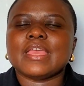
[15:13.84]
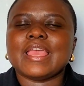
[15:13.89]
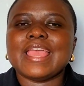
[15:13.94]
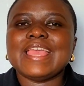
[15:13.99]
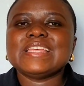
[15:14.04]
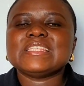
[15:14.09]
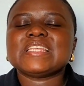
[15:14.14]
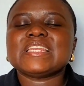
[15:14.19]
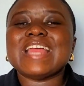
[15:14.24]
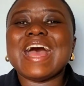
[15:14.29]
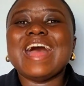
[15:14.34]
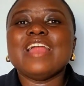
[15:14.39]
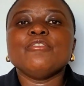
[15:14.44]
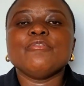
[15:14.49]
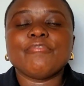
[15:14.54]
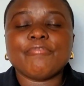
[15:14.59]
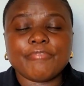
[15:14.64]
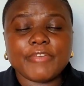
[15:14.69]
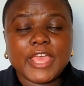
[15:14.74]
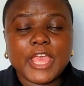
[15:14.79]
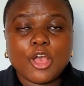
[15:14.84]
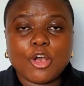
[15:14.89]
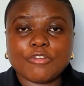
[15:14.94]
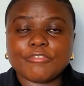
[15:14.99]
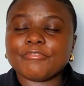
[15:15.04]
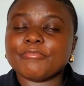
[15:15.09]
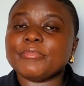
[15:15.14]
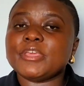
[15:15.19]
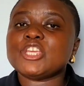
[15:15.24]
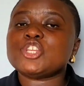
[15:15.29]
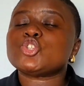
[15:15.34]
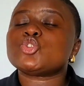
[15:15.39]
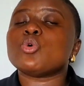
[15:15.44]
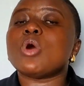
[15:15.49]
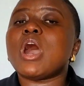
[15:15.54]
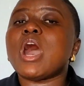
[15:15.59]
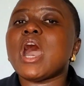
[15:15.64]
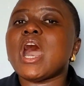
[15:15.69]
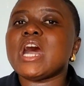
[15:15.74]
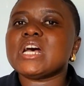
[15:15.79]
is it unfair of me
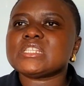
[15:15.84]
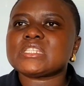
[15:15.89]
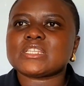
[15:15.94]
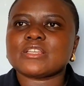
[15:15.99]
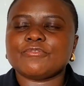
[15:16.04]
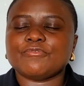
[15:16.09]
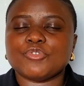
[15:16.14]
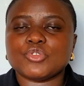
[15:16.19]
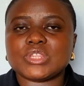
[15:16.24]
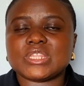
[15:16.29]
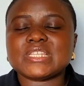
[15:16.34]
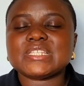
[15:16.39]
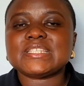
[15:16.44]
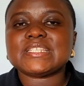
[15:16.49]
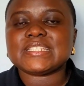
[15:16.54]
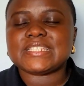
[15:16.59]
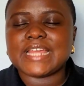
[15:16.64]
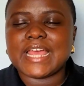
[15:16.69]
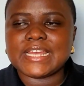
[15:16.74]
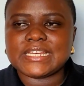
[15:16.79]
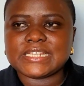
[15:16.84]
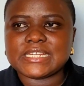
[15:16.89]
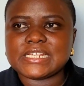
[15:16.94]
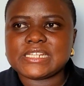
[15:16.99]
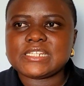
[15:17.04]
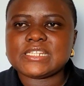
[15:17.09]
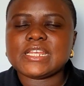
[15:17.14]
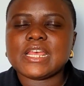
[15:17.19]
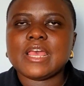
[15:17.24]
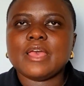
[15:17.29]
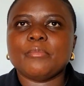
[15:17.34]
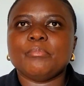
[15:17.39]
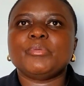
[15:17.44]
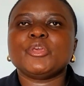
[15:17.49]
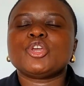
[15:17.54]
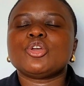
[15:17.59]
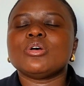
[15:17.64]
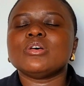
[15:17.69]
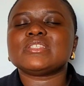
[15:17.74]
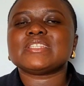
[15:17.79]
to ask for this standard
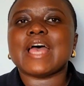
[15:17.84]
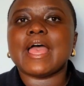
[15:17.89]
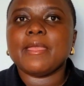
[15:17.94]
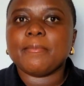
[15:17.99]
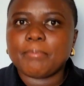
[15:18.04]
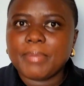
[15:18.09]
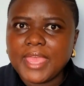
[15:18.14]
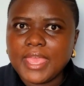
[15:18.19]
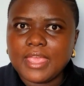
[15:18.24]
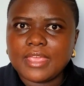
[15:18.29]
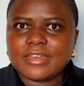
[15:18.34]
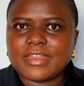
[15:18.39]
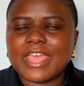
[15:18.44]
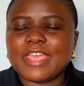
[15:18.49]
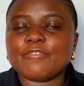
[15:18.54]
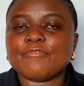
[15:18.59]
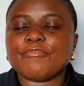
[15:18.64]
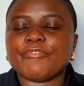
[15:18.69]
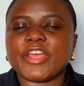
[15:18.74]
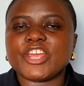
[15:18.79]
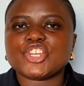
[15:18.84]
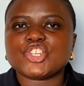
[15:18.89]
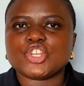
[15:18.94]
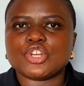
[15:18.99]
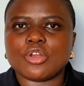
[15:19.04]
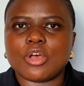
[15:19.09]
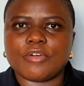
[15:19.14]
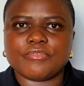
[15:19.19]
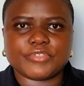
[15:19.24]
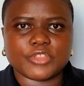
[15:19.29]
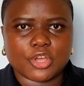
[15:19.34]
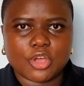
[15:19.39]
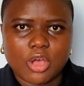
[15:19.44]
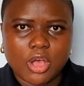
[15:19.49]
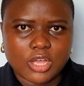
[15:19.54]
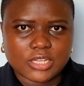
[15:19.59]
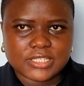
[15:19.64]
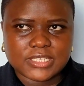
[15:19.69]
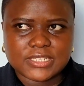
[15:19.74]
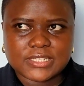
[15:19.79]
because I paid a fraction of the
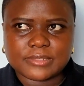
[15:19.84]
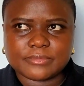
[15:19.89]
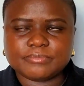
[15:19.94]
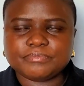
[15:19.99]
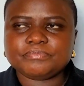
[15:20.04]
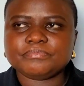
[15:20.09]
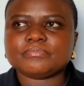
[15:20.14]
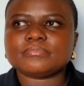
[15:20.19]
cost?